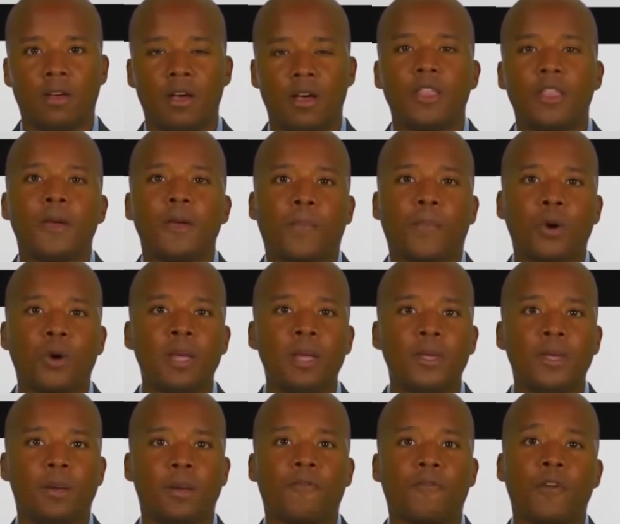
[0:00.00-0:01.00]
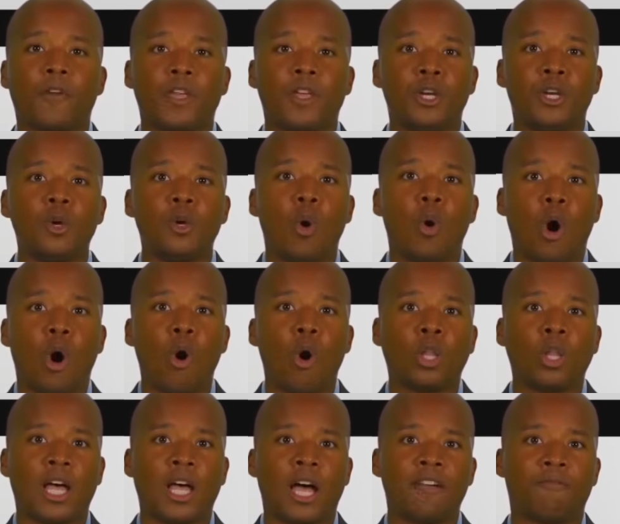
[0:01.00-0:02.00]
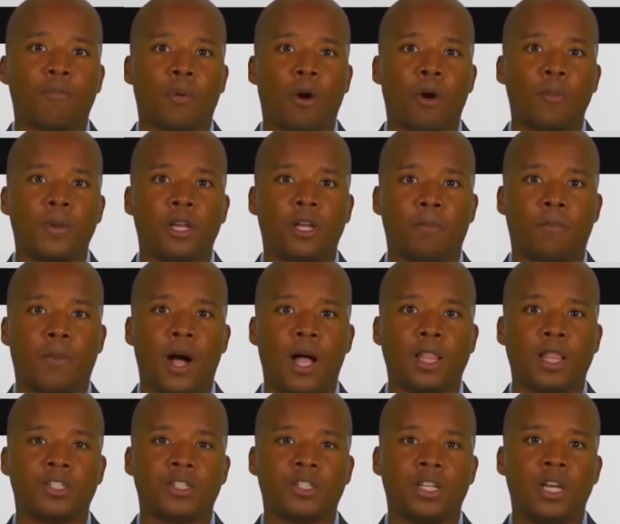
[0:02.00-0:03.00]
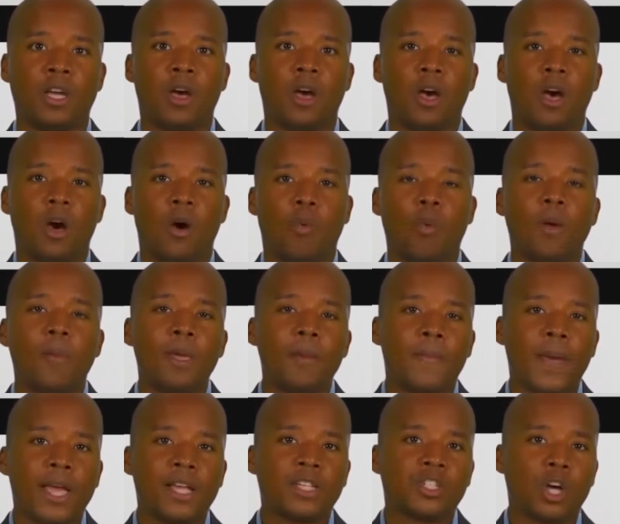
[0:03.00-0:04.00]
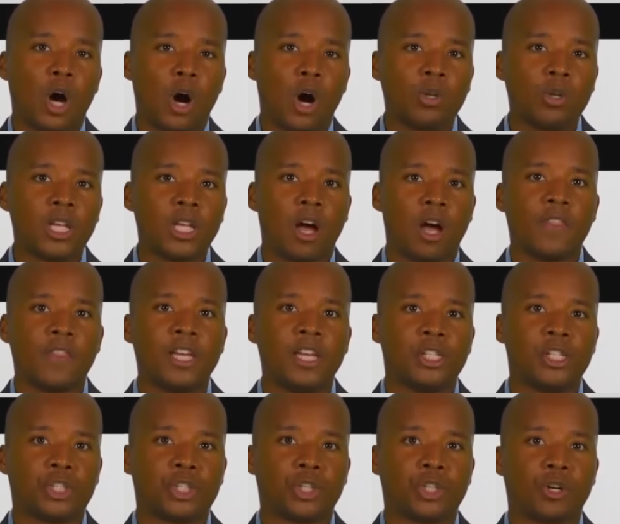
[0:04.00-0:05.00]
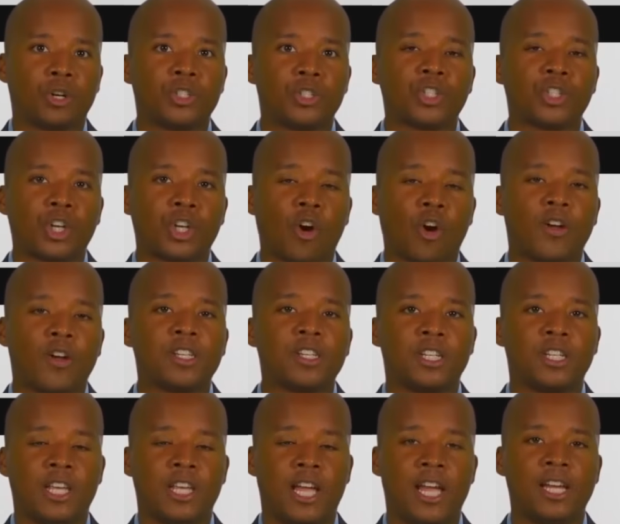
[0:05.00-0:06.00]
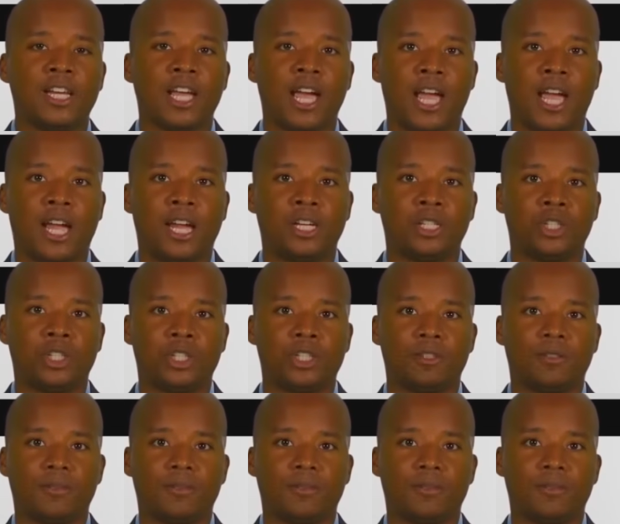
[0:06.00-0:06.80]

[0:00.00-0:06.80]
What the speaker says: The premium for the new whole life permanent policy will be based only on the insured's current attained age.